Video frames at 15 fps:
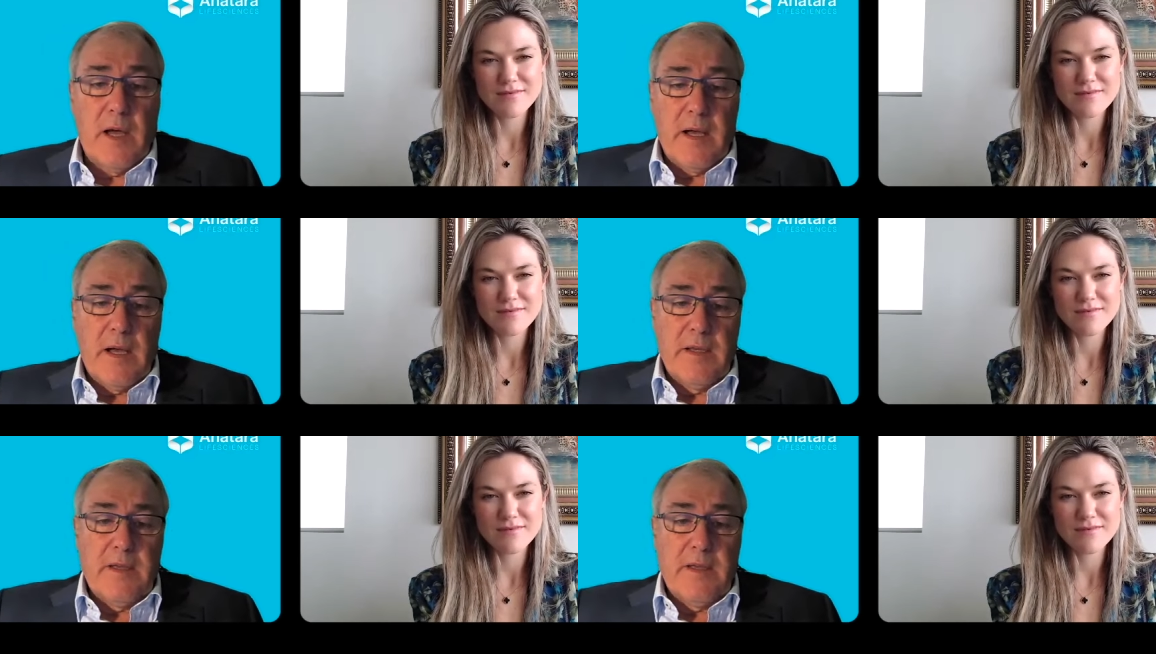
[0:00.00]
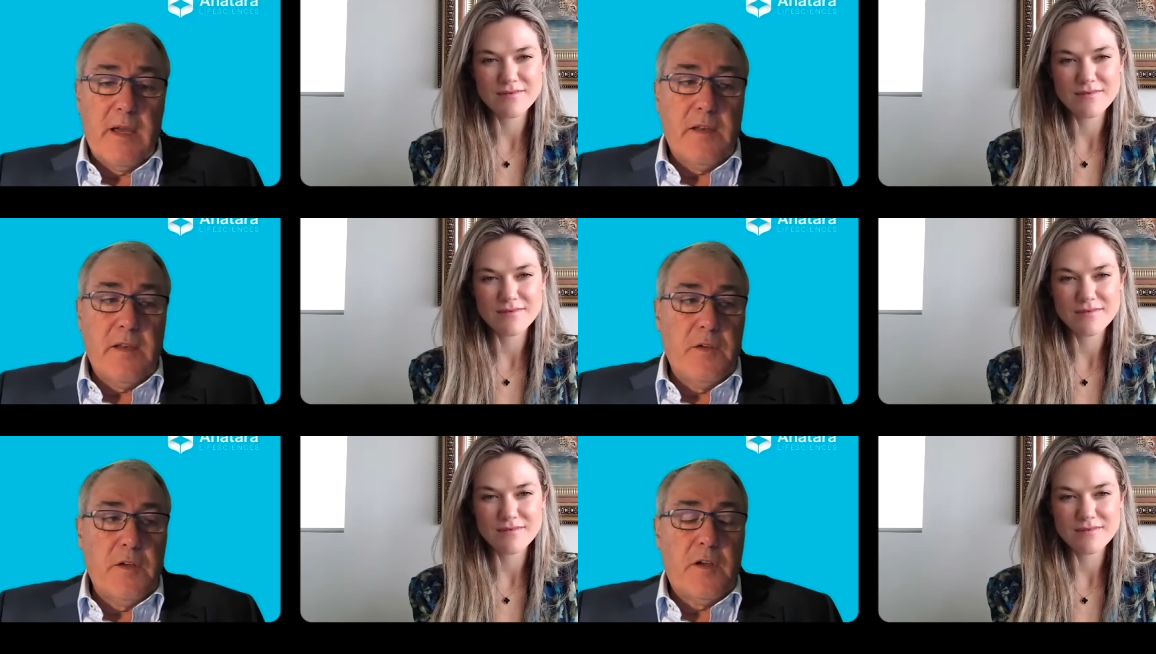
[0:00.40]

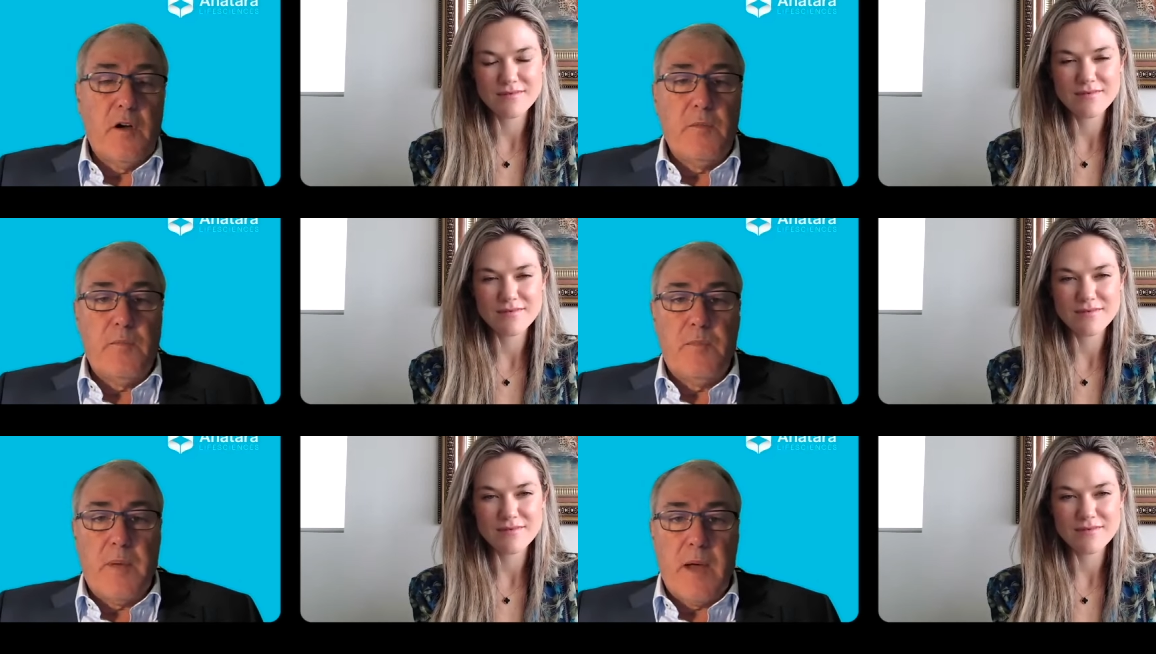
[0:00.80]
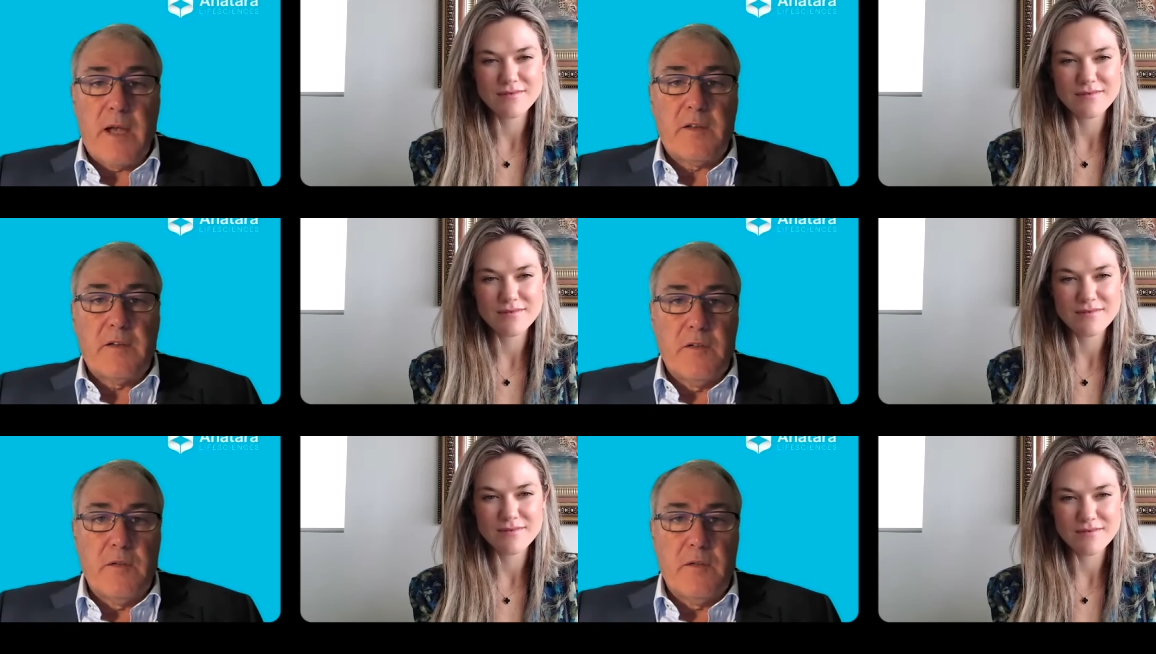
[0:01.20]
Speaker 1: again, if you go
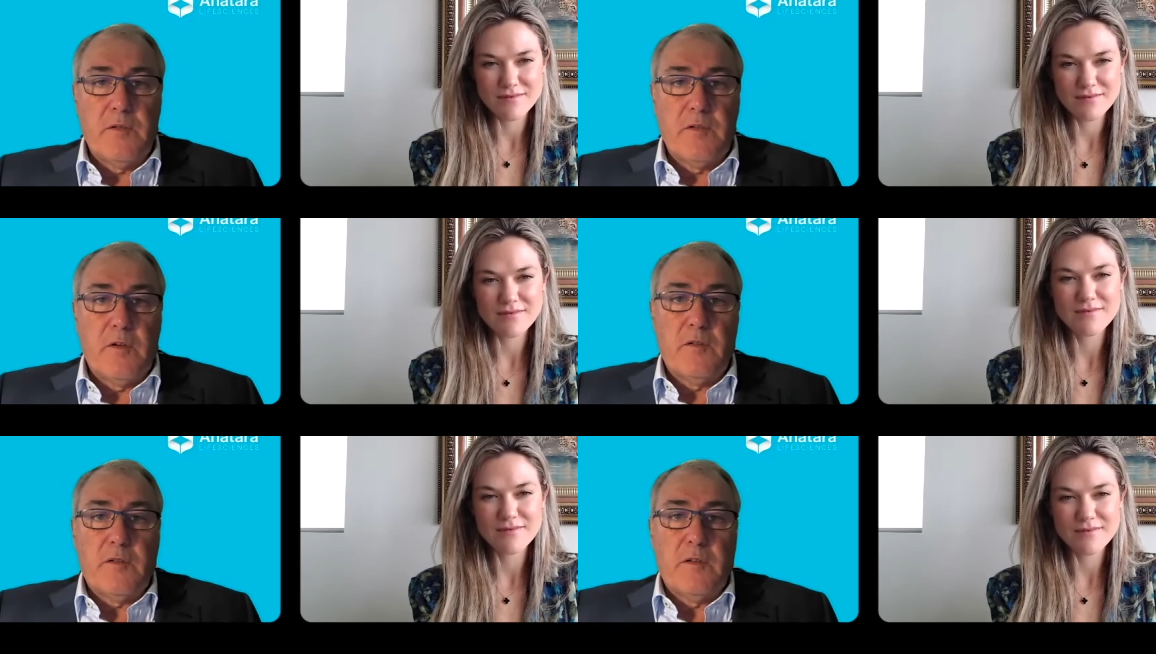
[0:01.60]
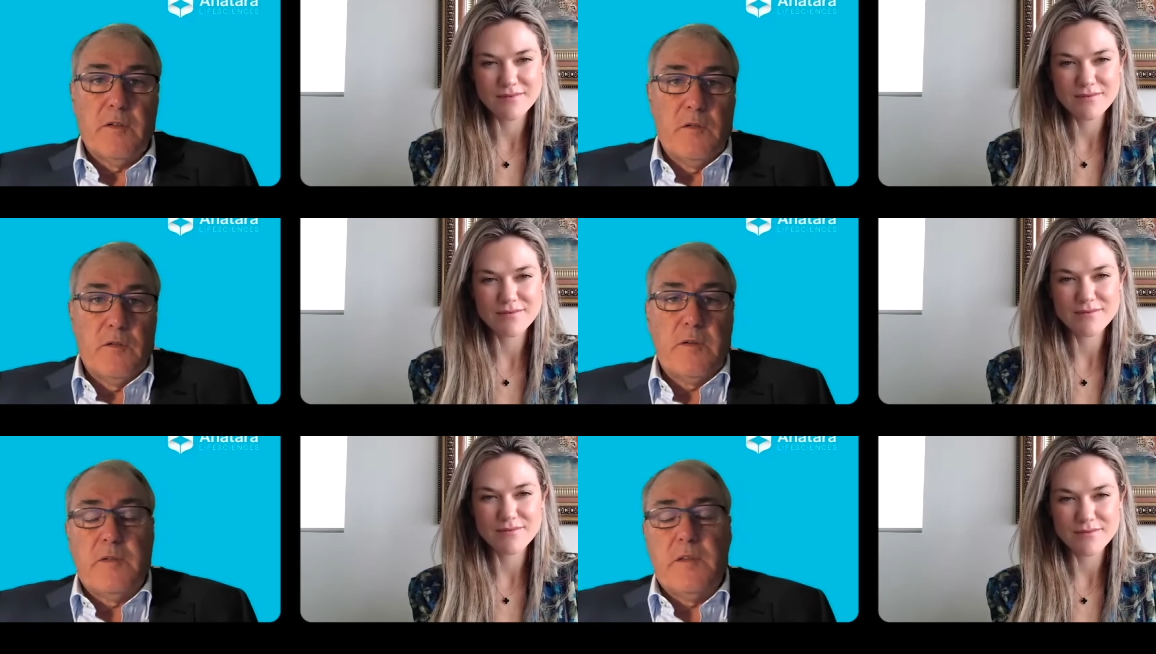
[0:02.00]
back to the results
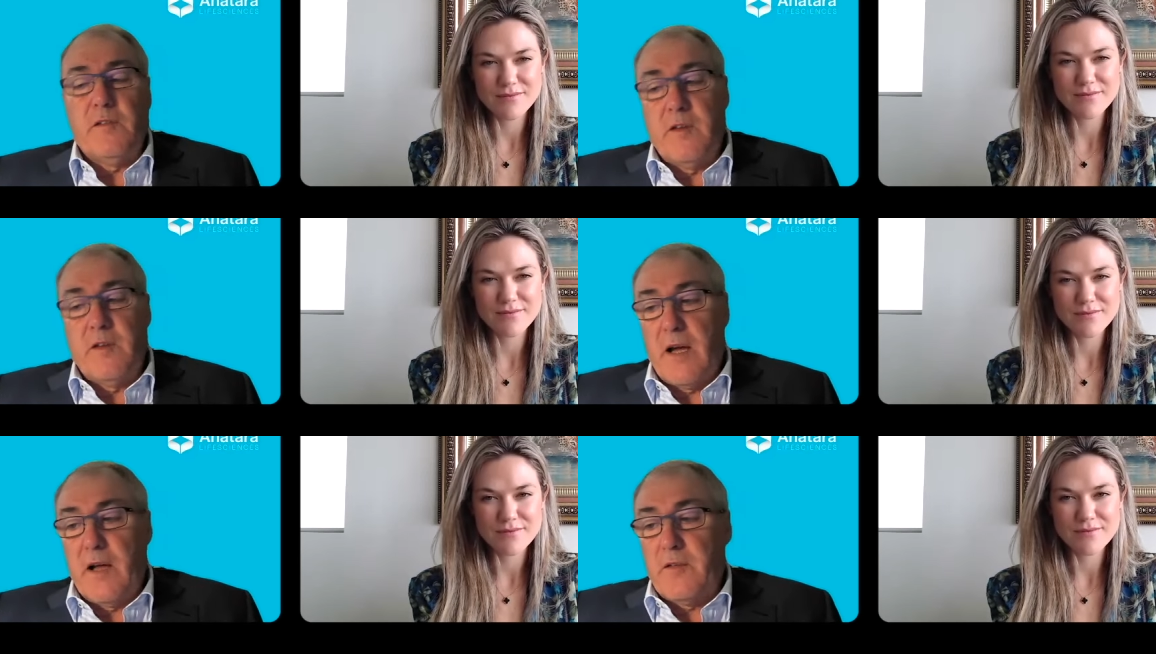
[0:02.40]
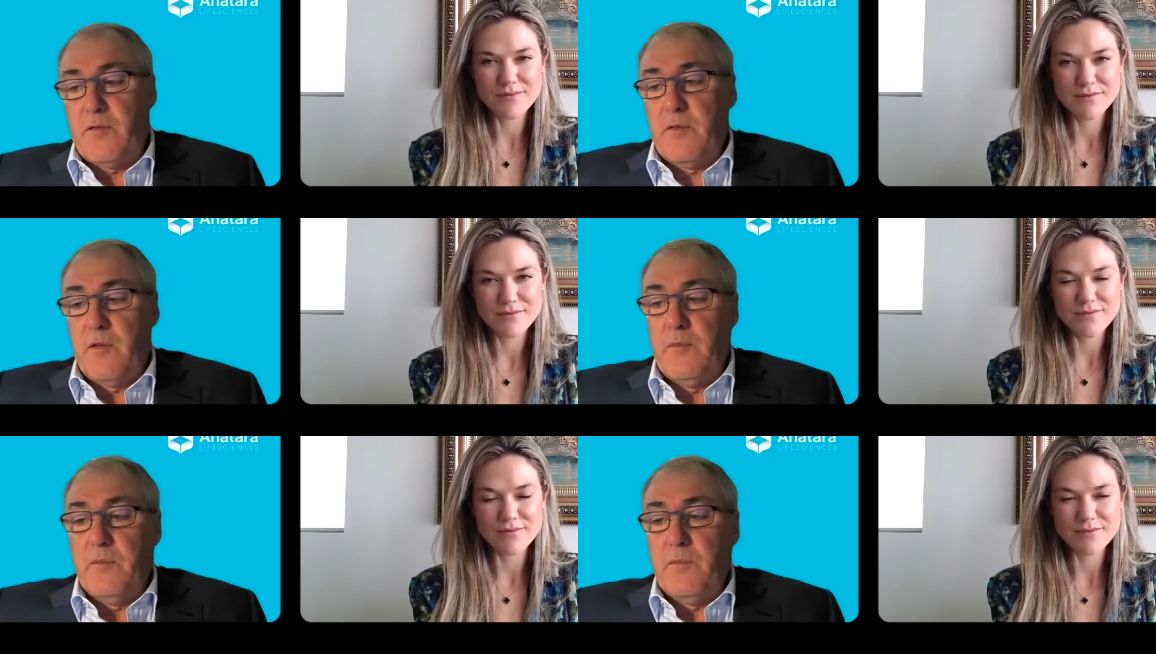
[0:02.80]
and look at the charts
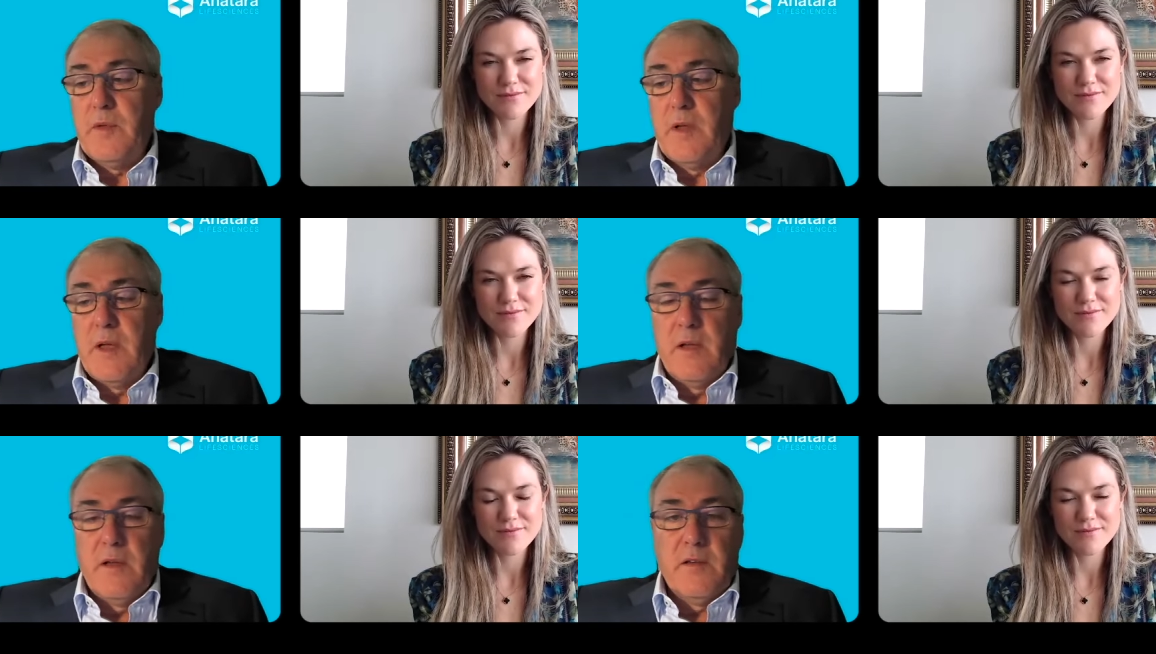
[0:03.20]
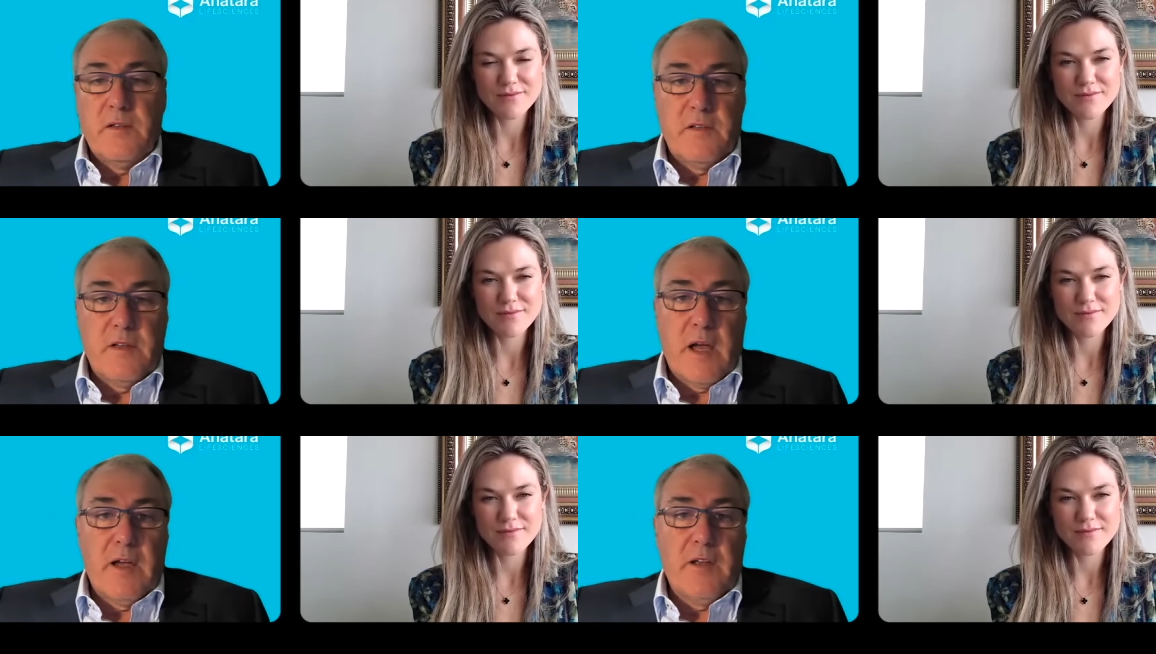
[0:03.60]
from
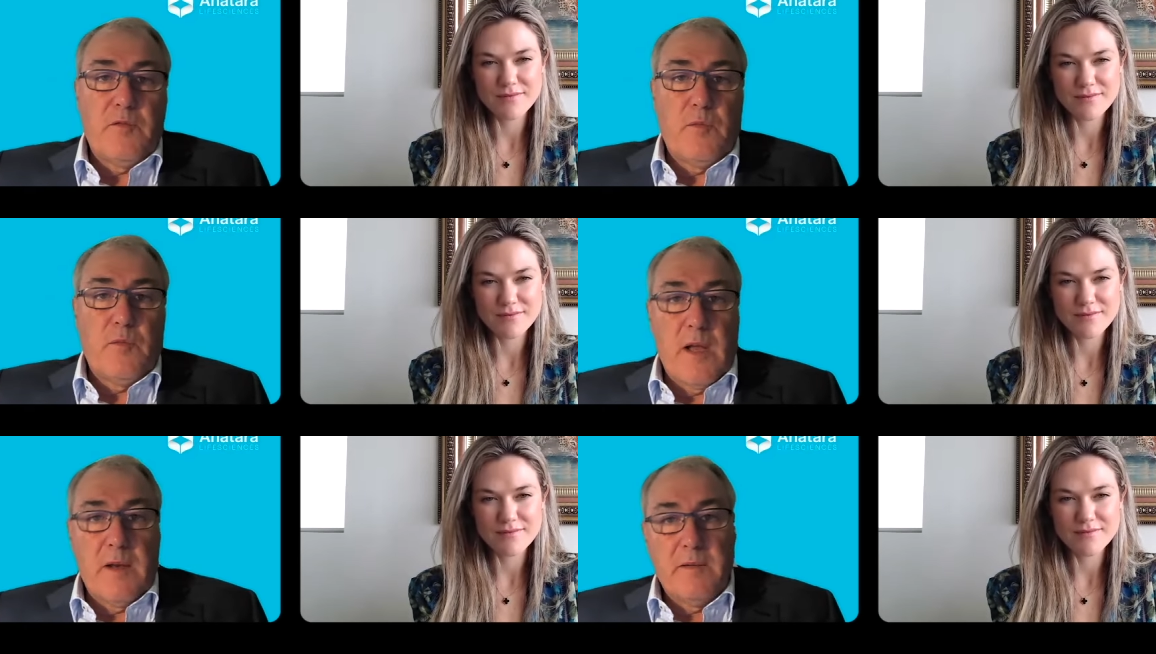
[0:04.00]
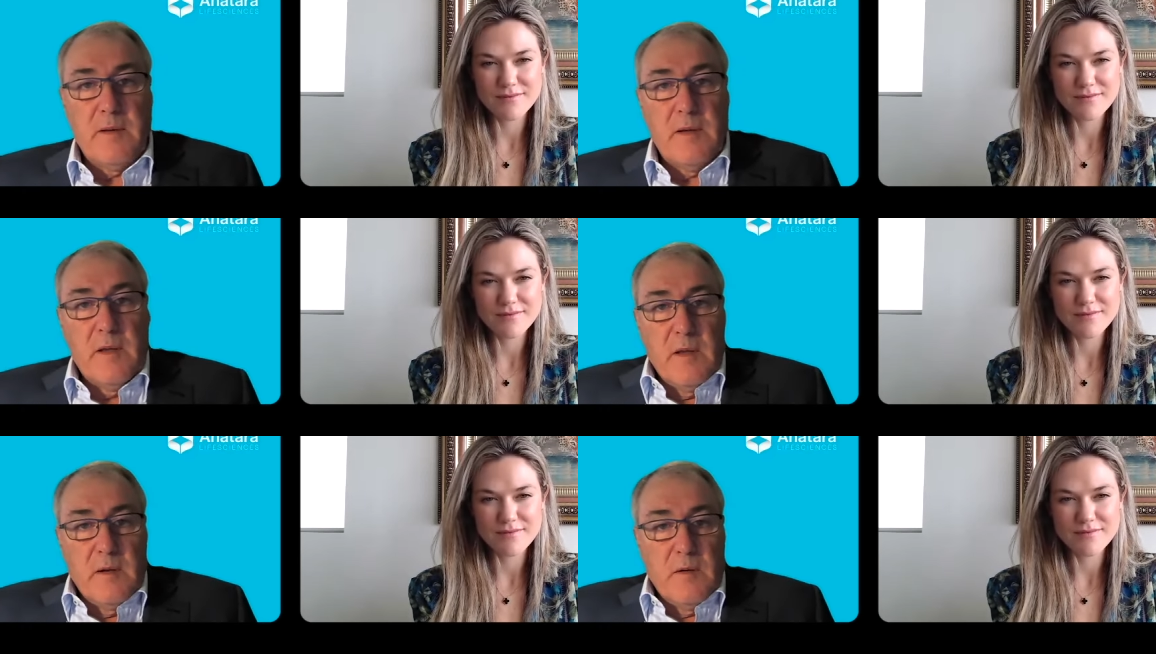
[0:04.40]
stage one,